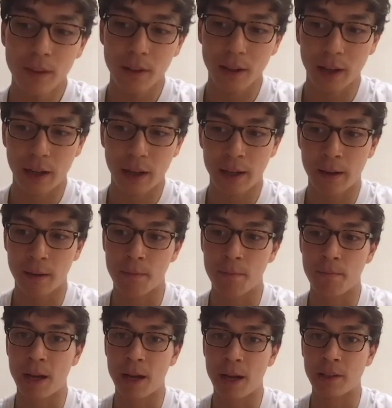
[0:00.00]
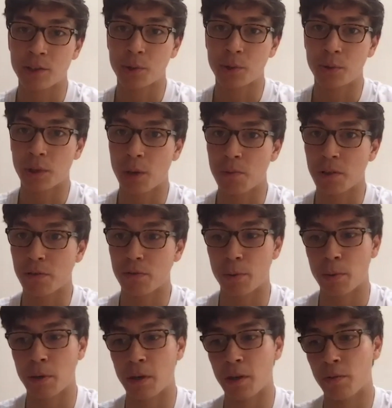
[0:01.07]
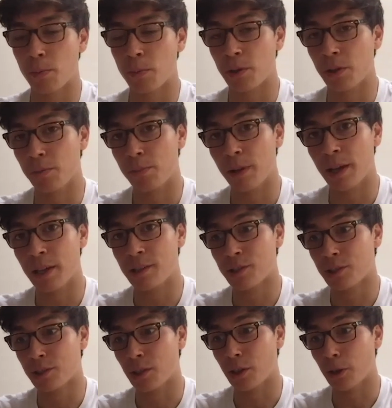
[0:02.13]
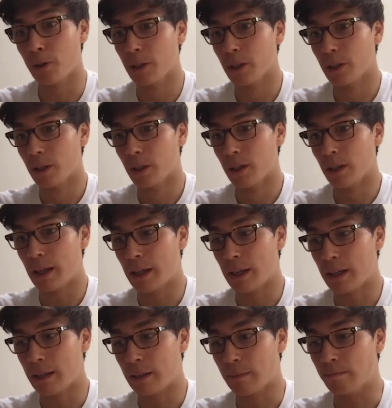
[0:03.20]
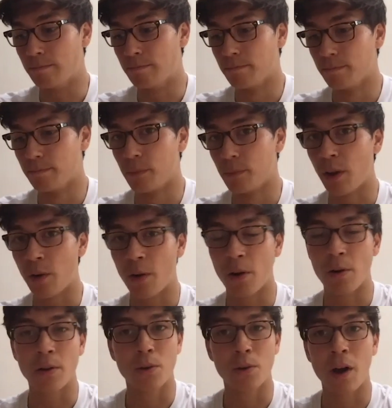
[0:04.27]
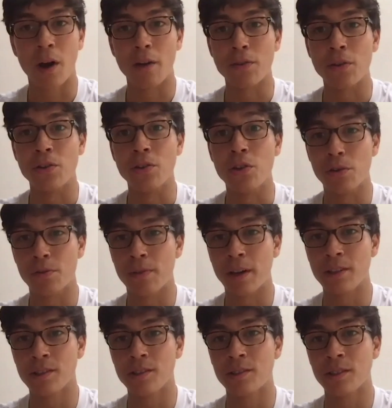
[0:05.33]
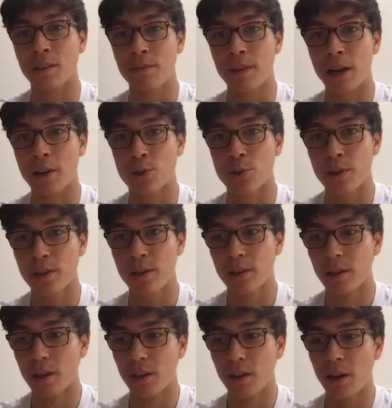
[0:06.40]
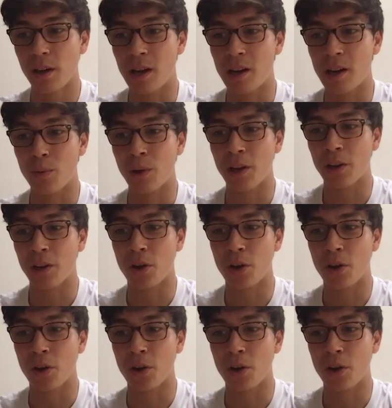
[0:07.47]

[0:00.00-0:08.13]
And it's all coming from a good place. So there are quite a few new faces in the factory when I go